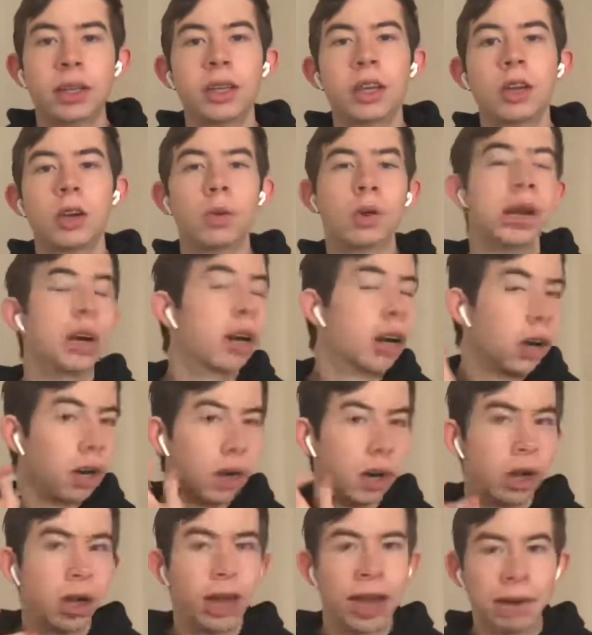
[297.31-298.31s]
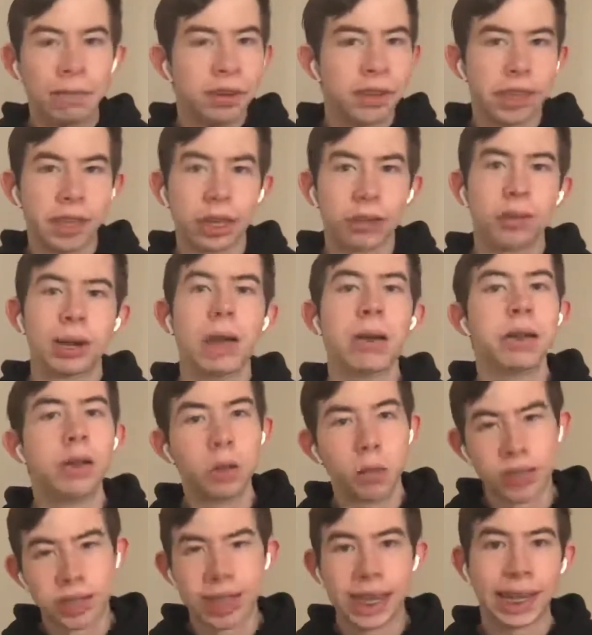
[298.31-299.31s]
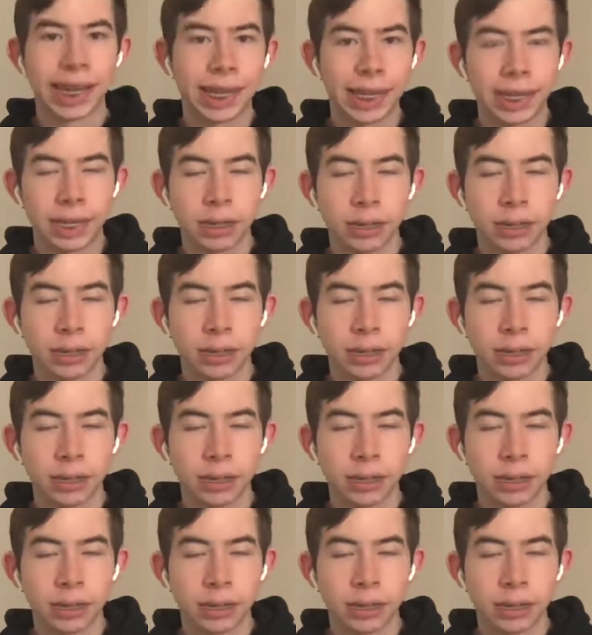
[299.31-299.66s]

where everything around you is getting in.